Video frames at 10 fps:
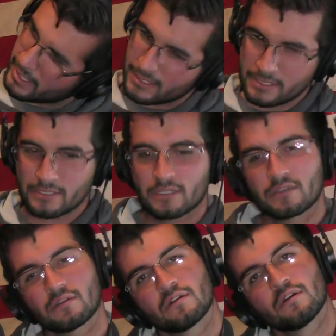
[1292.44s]
with what he has
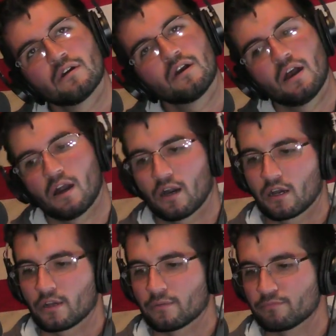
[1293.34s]
to say.
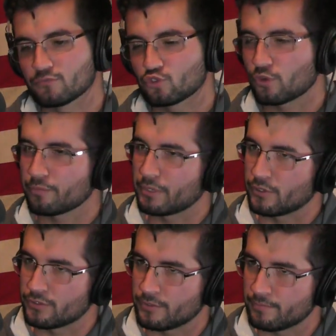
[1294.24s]

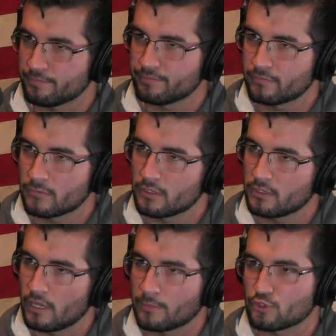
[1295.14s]
Jordan Peterson.
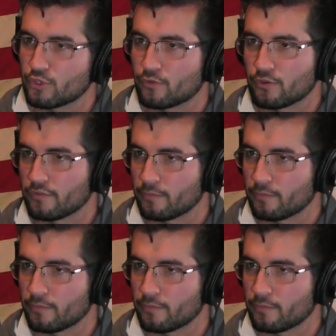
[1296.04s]
I'm sure you've